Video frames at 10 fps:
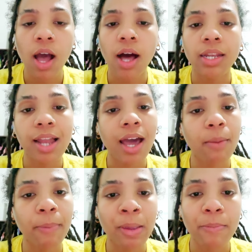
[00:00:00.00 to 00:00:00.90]
a lot
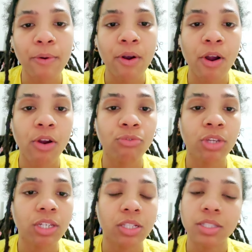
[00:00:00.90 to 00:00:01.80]
of people are
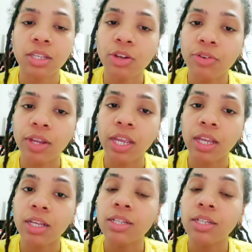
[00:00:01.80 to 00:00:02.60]
reconsidering